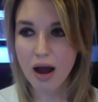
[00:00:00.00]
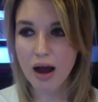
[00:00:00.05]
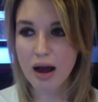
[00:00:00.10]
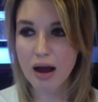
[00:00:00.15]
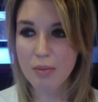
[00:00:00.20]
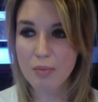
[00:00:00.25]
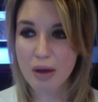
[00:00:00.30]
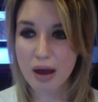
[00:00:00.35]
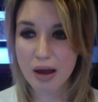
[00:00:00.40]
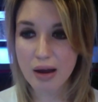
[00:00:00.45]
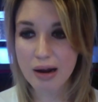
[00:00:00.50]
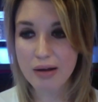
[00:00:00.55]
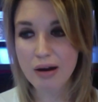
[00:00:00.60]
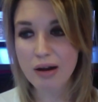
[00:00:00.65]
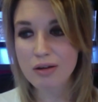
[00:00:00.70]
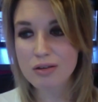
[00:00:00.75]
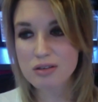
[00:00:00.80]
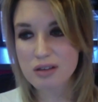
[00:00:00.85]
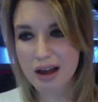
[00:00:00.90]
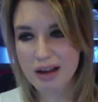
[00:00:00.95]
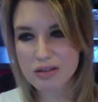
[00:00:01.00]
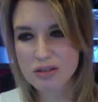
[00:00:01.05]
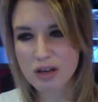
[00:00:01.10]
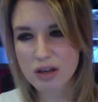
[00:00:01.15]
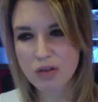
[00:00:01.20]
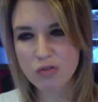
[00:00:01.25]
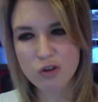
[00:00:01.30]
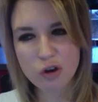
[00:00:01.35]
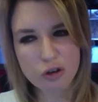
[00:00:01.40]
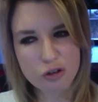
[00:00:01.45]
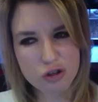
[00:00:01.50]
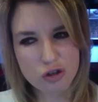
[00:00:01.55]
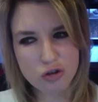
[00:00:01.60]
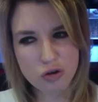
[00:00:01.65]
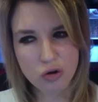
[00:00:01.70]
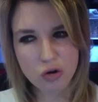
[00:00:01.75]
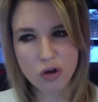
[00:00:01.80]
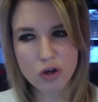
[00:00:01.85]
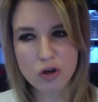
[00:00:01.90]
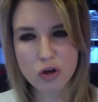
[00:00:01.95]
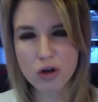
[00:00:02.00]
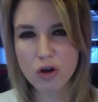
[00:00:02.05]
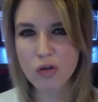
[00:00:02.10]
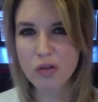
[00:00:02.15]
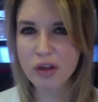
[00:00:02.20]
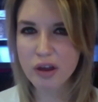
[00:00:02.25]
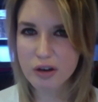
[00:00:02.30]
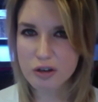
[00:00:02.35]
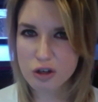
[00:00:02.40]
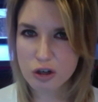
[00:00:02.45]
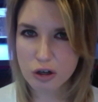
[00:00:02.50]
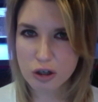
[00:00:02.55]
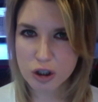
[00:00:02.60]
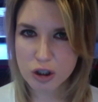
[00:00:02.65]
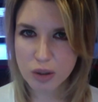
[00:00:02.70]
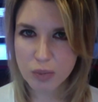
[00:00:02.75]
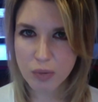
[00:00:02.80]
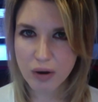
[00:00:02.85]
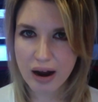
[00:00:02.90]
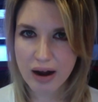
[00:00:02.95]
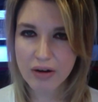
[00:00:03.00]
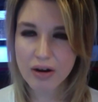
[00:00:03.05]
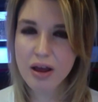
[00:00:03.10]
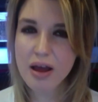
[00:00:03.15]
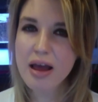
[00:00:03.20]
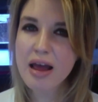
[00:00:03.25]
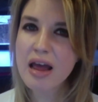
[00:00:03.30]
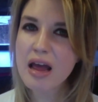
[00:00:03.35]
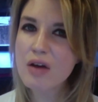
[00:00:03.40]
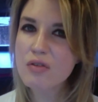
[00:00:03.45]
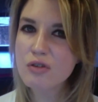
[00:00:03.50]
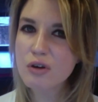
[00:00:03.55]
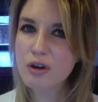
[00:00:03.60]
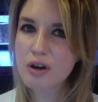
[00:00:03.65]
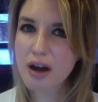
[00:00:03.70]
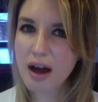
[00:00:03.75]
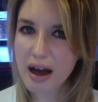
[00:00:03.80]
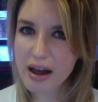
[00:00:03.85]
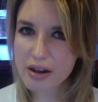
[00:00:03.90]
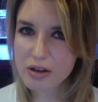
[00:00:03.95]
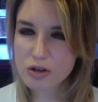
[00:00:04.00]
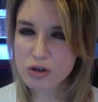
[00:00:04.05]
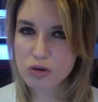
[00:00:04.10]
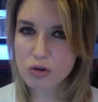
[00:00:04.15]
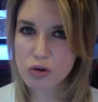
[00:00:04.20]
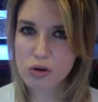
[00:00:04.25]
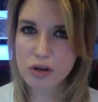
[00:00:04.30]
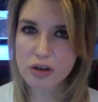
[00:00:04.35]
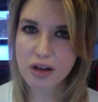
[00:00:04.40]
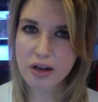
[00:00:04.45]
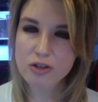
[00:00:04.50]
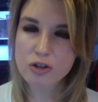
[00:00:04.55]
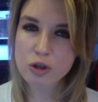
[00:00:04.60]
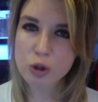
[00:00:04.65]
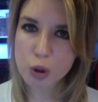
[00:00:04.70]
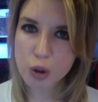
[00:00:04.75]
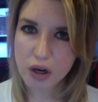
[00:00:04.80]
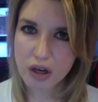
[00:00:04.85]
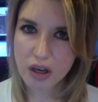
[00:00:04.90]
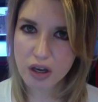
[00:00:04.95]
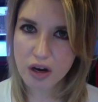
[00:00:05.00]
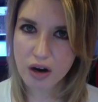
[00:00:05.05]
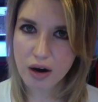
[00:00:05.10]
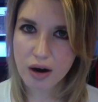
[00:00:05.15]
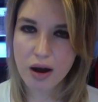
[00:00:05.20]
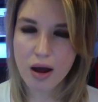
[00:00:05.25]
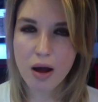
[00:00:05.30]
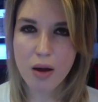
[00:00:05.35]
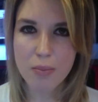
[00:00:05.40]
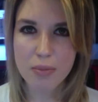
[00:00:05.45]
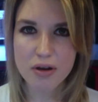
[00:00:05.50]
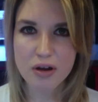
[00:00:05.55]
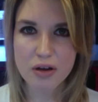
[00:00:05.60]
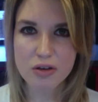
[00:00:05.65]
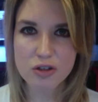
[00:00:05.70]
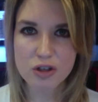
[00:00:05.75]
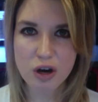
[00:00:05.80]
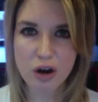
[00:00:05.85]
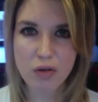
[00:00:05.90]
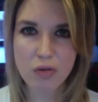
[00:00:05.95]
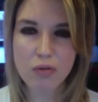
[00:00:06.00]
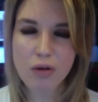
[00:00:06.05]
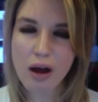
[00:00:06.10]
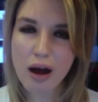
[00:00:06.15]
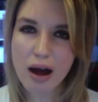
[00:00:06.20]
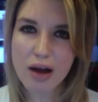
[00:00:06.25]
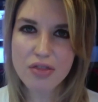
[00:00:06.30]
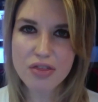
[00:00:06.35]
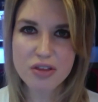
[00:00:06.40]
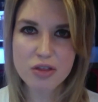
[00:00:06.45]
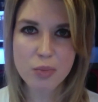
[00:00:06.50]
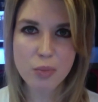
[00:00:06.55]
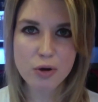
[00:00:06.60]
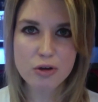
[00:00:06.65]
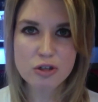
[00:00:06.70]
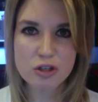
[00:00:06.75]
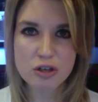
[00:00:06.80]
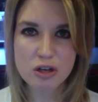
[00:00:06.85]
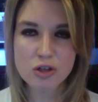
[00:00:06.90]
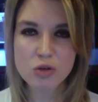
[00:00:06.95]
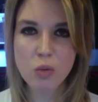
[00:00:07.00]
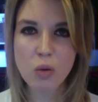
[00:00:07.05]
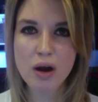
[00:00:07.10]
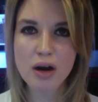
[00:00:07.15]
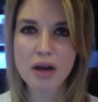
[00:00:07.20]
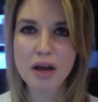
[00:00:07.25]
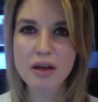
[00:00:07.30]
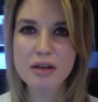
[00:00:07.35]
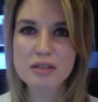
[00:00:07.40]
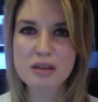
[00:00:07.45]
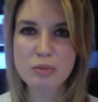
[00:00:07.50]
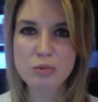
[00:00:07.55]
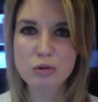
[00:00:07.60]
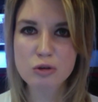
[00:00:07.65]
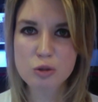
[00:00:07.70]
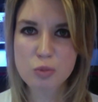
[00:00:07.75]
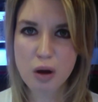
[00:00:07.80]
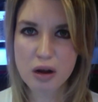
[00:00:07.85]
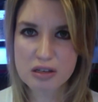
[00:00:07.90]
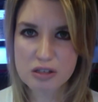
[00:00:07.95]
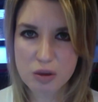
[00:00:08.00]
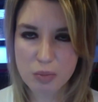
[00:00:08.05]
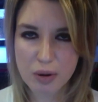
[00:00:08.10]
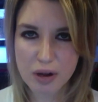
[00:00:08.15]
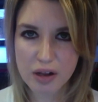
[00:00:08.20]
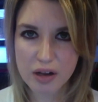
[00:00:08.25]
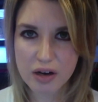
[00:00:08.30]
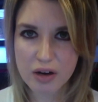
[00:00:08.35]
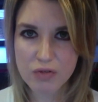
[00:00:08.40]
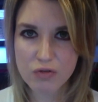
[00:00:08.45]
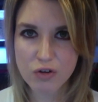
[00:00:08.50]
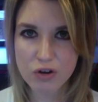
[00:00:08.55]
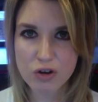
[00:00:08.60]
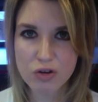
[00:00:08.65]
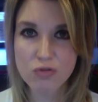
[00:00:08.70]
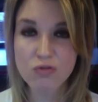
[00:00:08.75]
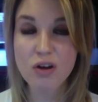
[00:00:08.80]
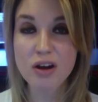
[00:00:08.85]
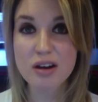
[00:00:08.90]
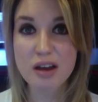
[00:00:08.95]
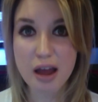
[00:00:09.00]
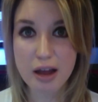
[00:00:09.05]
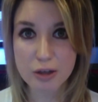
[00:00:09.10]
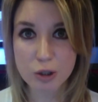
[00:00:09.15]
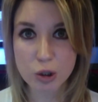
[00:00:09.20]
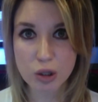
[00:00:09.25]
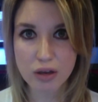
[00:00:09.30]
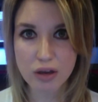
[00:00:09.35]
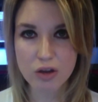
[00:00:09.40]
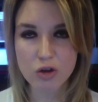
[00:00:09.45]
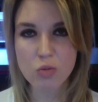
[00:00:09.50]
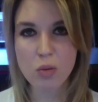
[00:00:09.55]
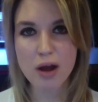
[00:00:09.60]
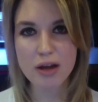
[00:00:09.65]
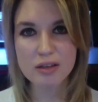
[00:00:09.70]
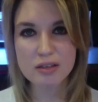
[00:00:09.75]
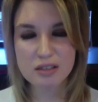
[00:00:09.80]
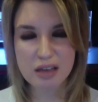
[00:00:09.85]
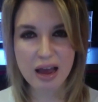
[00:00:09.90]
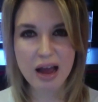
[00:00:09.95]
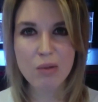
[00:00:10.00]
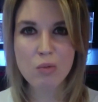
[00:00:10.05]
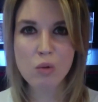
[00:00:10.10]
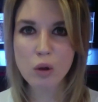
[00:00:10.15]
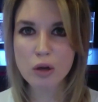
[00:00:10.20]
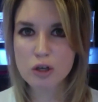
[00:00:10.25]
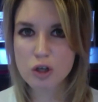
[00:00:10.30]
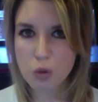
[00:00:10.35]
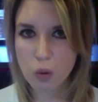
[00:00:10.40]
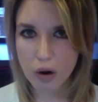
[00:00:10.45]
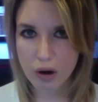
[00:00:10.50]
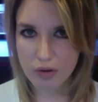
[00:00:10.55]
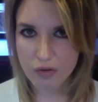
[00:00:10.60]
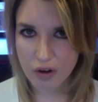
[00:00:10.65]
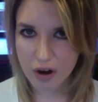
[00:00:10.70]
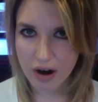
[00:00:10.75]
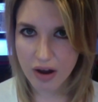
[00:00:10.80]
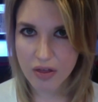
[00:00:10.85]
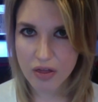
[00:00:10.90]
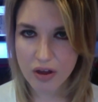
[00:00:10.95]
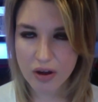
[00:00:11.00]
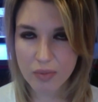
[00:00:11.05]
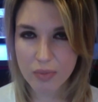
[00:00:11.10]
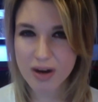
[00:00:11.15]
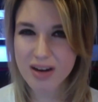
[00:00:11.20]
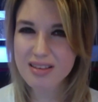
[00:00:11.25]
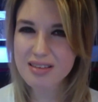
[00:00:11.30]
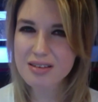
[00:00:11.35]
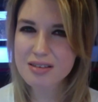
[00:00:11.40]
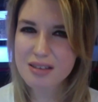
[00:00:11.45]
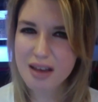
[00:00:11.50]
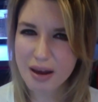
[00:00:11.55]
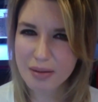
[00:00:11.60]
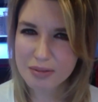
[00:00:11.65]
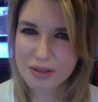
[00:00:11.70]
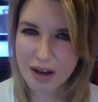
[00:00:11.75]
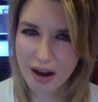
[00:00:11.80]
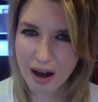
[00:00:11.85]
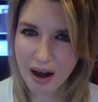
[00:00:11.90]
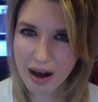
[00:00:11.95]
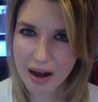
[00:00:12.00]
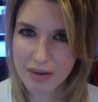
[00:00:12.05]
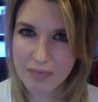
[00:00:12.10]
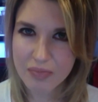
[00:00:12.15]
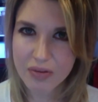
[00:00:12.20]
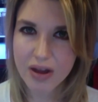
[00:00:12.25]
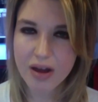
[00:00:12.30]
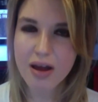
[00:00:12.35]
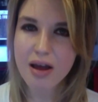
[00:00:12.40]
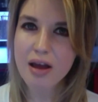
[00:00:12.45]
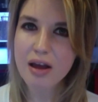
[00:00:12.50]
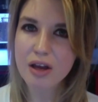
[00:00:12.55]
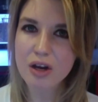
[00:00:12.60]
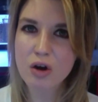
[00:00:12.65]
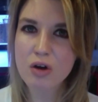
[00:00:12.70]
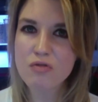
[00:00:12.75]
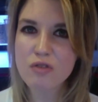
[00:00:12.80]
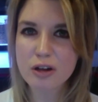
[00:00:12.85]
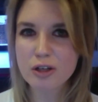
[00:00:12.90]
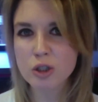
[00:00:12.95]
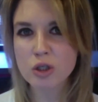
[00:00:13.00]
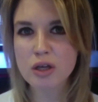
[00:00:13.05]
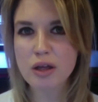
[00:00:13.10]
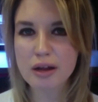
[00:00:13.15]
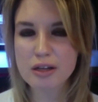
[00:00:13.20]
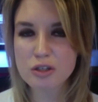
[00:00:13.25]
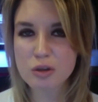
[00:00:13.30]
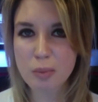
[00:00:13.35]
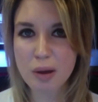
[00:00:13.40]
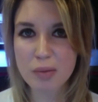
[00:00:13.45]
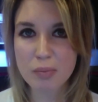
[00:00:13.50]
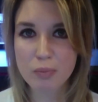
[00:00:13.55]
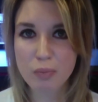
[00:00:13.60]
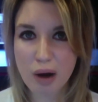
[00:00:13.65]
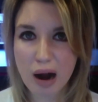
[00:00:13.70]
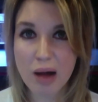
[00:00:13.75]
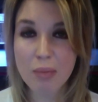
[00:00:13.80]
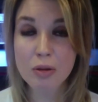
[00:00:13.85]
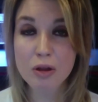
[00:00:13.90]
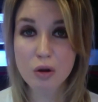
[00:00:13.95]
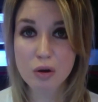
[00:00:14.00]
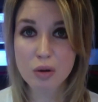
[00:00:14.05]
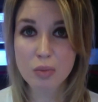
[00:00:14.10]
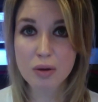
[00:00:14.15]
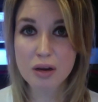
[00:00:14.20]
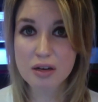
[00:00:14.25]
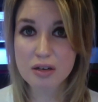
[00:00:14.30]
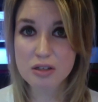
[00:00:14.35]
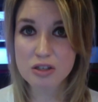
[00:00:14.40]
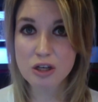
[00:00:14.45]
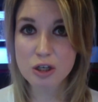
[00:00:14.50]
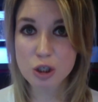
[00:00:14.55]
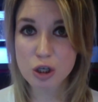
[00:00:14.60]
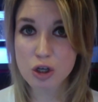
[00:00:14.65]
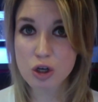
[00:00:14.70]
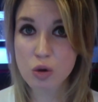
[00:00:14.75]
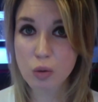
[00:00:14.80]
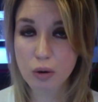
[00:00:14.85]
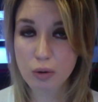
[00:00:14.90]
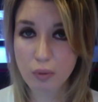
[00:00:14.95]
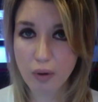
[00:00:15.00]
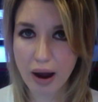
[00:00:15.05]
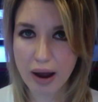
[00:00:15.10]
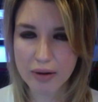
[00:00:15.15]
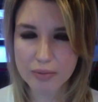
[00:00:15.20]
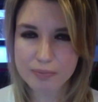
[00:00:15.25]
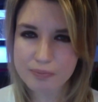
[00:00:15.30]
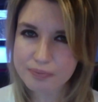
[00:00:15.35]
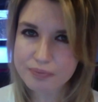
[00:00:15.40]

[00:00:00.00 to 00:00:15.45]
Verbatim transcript: And it sounds like if you're in school, you could go the internship route. If you're not in school, it gets trickier because, I think the person doesn't want to accept responsibility for you financially. You might say, I'm willing to work for nothing, but at the same time, eventually that's probably going to be a decision you regret.